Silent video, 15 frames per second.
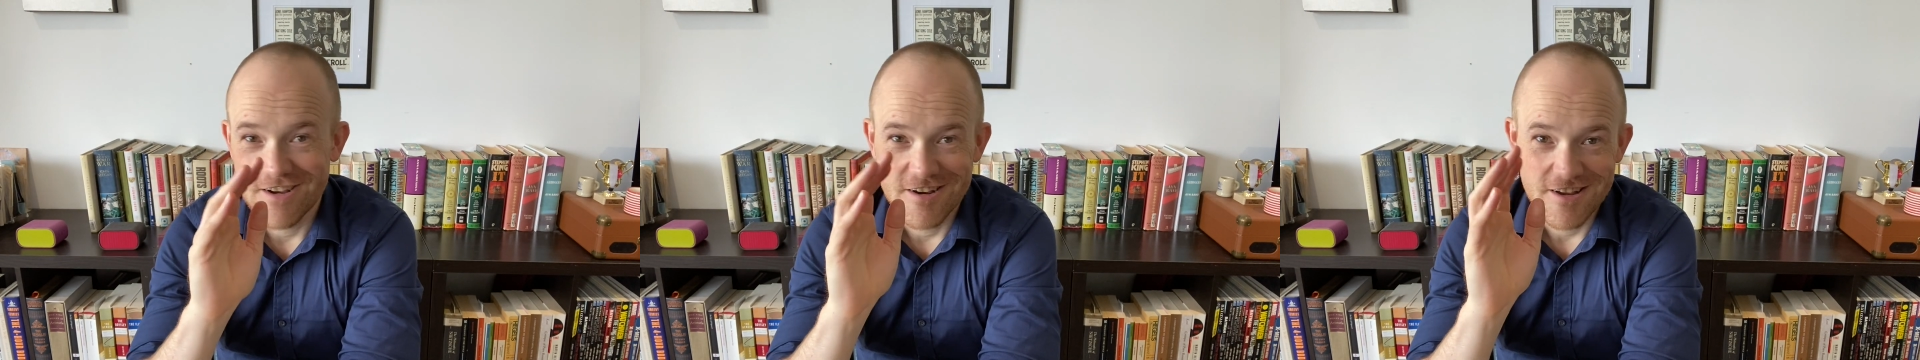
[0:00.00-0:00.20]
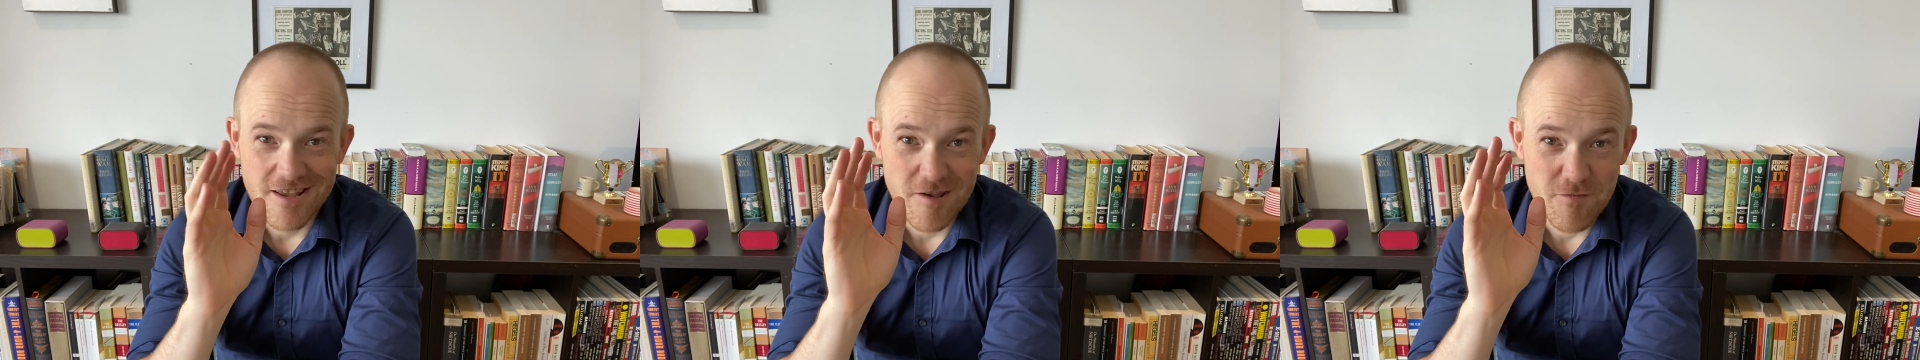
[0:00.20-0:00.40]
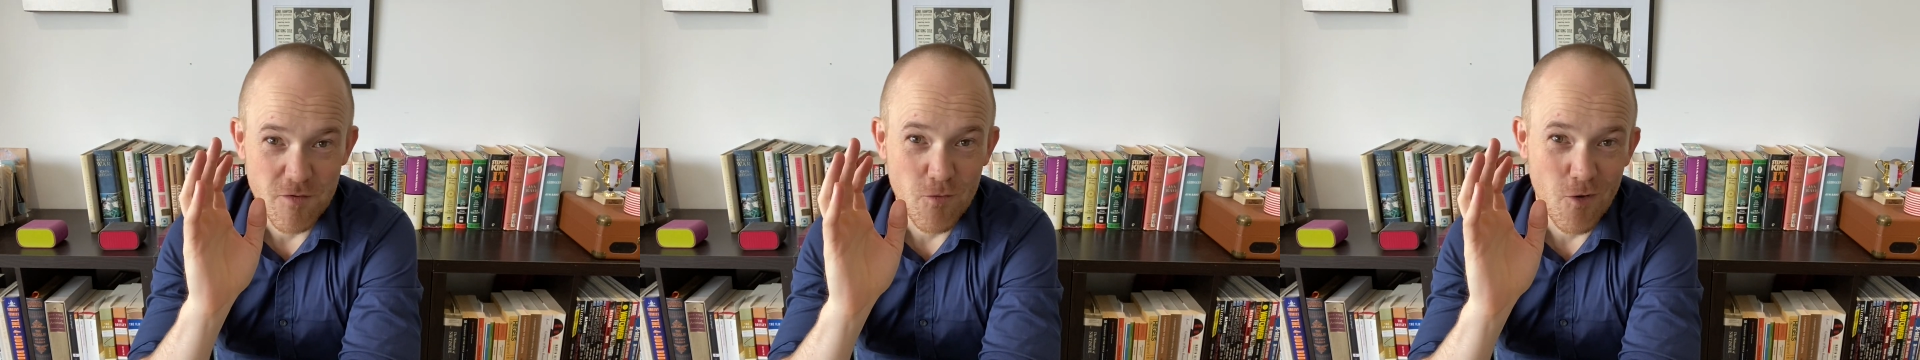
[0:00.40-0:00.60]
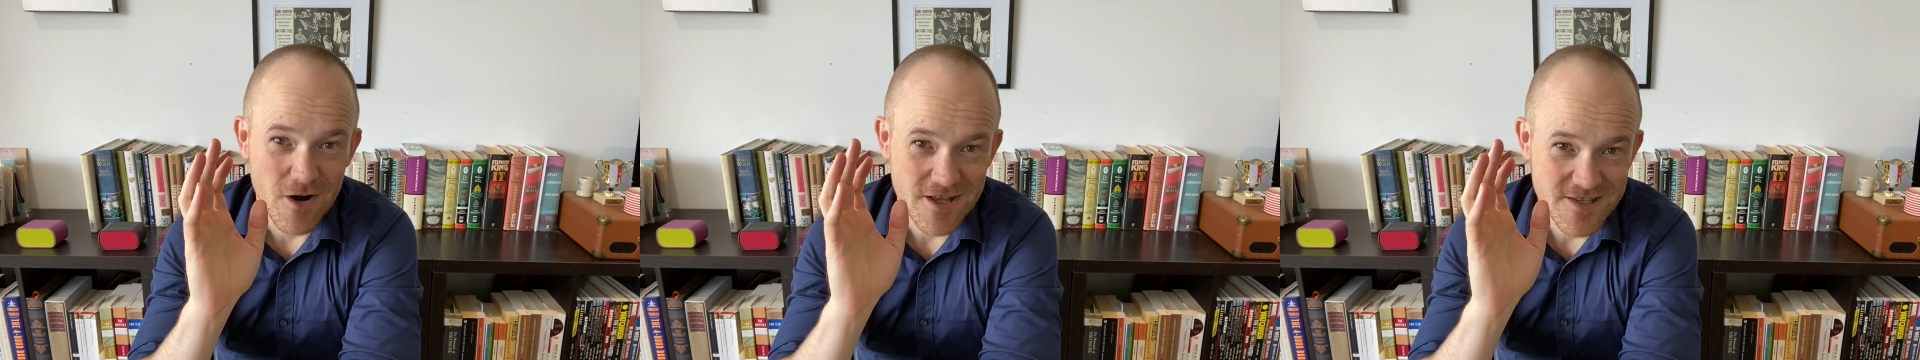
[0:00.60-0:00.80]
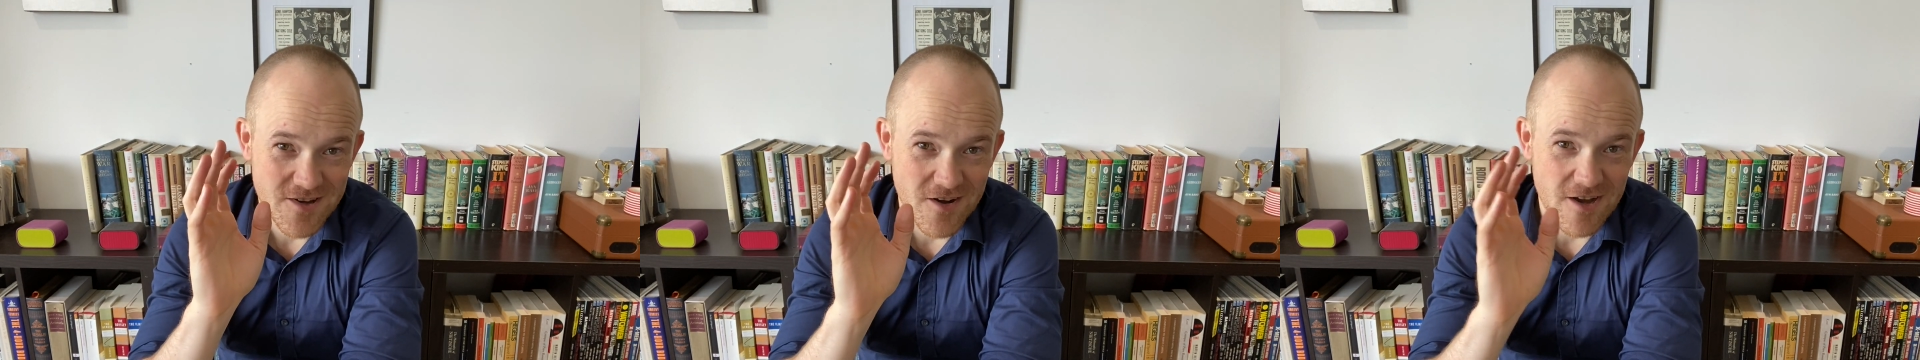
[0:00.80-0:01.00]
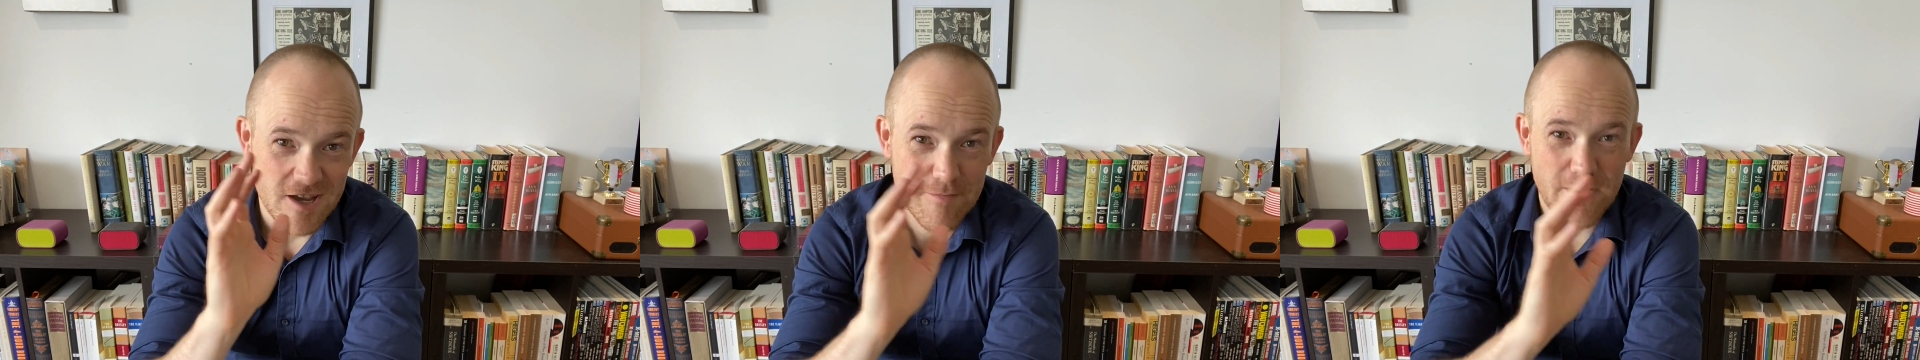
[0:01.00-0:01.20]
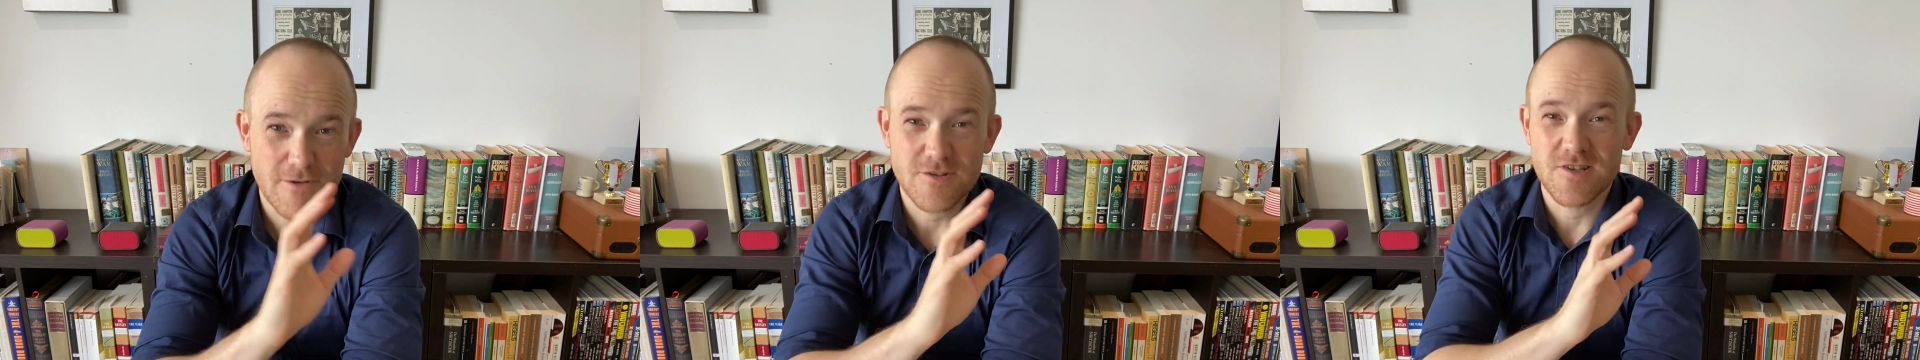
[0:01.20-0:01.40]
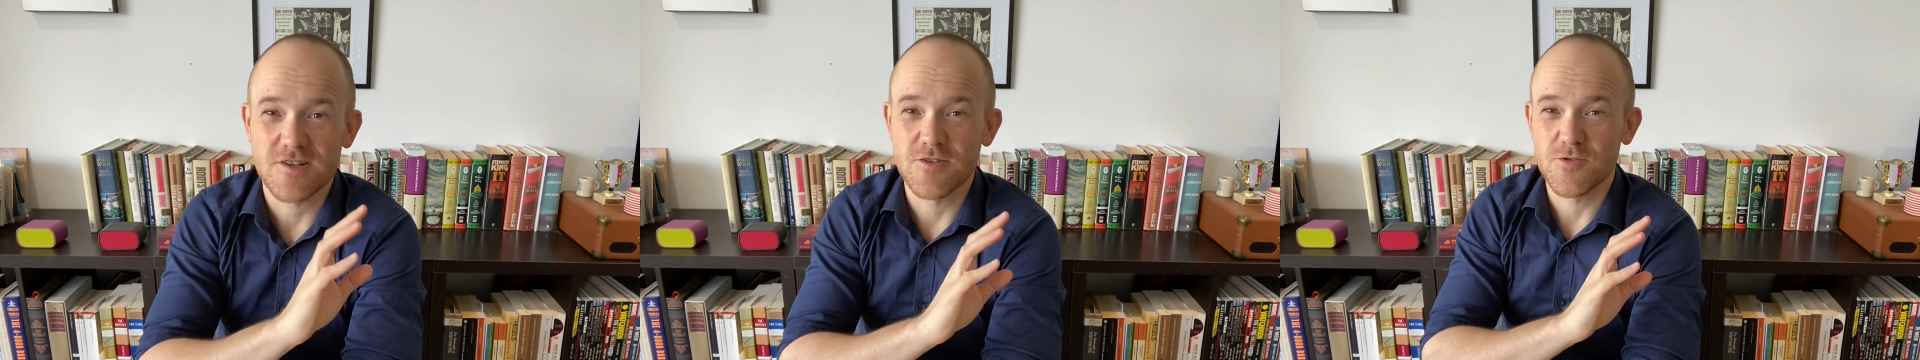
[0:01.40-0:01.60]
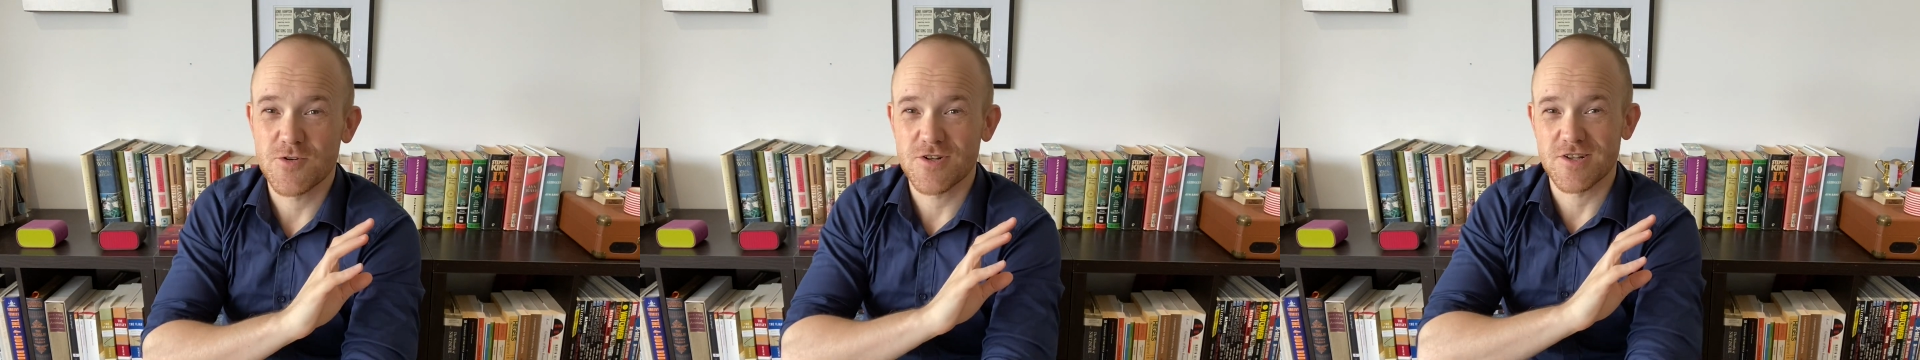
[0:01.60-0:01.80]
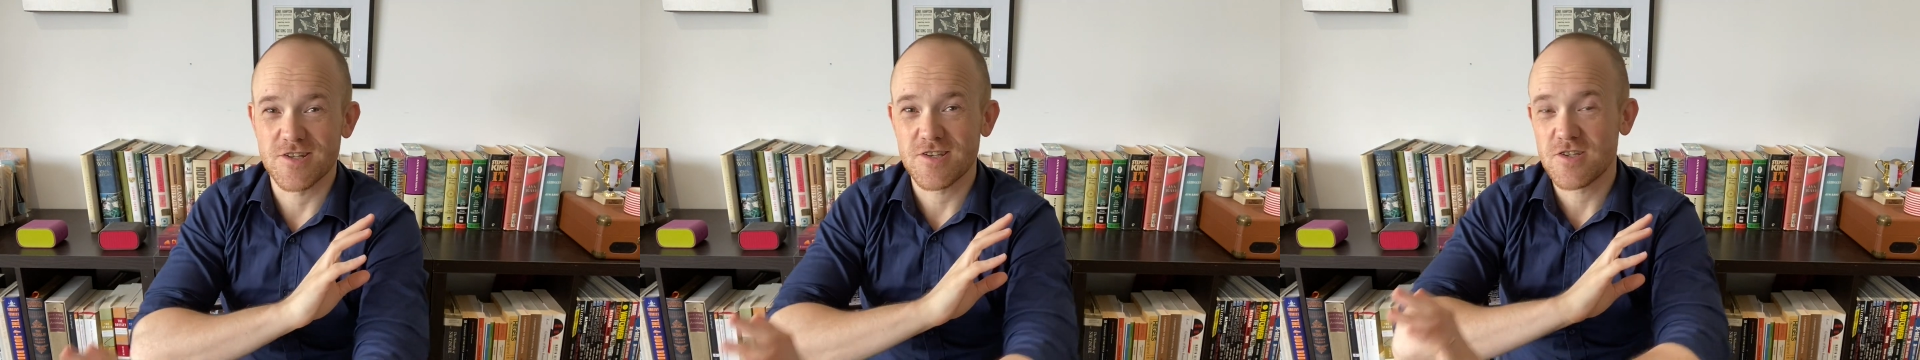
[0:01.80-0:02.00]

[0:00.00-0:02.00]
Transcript: If you want to talk about solutions